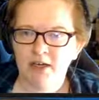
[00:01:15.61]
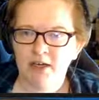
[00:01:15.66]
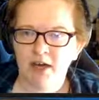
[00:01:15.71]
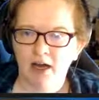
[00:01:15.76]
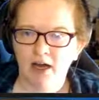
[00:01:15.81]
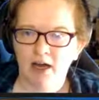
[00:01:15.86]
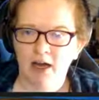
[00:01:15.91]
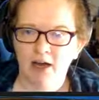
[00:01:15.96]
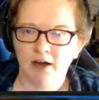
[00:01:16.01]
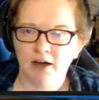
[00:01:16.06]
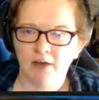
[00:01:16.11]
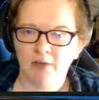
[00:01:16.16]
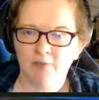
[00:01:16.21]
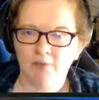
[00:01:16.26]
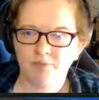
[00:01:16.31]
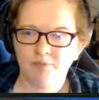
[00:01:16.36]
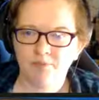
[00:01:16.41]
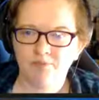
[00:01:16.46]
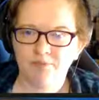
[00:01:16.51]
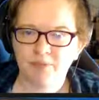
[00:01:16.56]

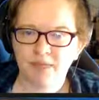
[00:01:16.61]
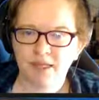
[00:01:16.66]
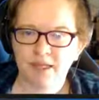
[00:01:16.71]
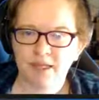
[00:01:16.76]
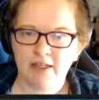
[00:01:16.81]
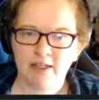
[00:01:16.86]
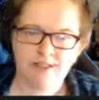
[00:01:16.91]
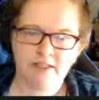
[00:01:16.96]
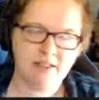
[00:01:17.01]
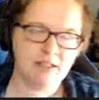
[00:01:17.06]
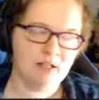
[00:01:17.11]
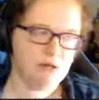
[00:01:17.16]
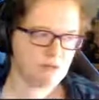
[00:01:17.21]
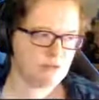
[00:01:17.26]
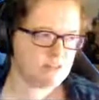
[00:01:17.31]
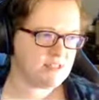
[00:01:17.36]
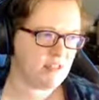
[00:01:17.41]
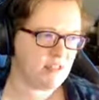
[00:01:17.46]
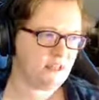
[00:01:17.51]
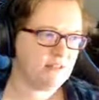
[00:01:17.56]
And then
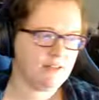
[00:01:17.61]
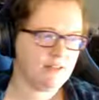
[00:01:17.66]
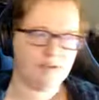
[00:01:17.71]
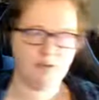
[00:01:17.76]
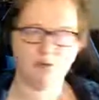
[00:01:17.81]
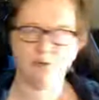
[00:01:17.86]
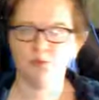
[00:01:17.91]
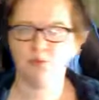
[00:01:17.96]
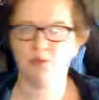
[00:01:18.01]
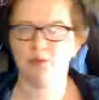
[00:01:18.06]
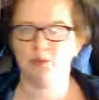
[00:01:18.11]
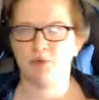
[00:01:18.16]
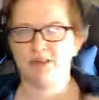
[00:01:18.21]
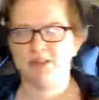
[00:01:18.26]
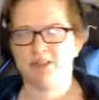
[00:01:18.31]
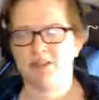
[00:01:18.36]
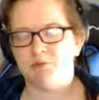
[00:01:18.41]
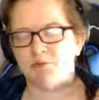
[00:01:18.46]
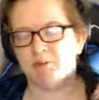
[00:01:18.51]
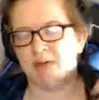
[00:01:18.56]
sell it like when the price
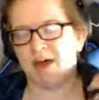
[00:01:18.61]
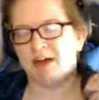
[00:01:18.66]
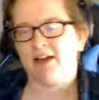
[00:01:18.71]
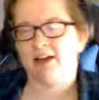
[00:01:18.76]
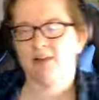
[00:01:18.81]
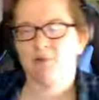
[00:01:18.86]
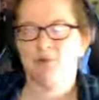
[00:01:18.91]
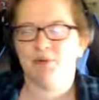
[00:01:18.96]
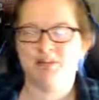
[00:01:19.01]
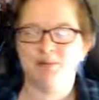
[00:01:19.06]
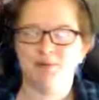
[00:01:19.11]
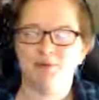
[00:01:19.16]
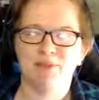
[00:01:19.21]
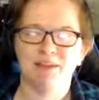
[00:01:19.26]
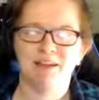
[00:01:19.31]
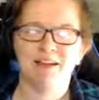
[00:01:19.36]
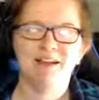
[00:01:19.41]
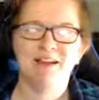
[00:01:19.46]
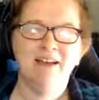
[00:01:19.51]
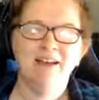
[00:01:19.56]
comes back up or
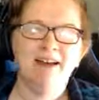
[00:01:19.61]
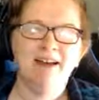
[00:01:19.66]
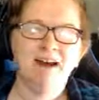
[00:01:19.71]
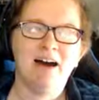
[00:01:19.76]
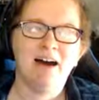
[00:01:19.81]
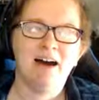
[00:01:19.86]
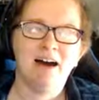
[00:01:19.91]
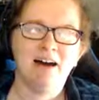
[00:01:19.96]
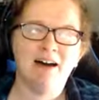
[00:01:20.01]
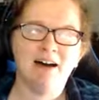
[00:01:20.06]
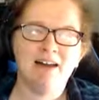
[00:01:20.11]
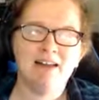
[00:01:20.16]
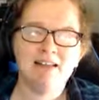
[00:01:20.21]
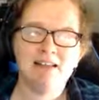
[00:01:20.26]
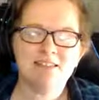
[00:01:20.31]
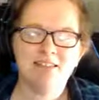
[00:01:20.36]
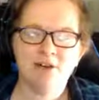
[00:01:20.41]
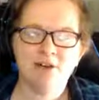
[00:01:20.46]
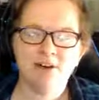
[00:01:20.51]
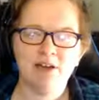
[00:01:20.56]
something.
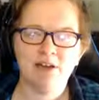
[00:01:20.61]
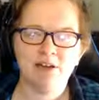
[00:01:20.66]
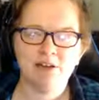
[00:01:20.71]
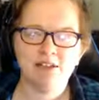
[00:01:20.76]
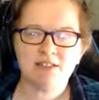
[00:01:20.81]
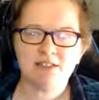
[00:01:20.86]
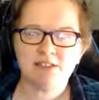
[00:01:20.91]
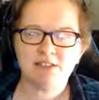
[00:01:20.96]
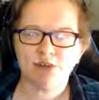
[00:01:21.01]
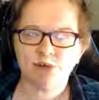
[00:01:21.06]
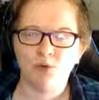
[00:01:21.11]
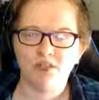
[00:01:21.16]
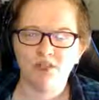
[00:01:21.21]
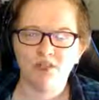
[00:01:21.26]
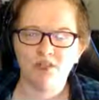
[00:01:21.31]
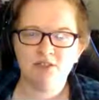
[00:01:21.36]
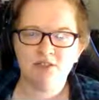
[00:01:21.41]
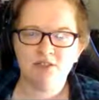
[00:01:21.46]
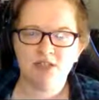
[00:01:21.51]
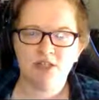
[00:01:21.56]
So anyway, so what you
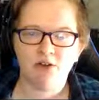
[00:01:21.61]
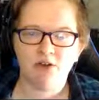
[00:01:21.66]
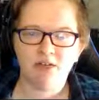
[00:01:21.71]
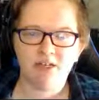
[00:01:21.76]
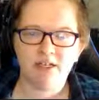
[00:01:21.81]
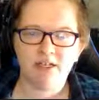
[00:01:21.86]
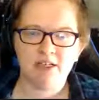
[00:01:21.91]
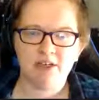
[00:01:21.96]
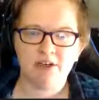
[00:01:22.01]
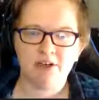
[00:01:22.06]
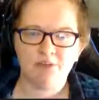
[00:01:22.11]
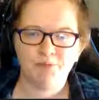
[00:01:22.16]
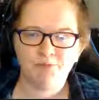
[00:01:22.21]
do is you go into here.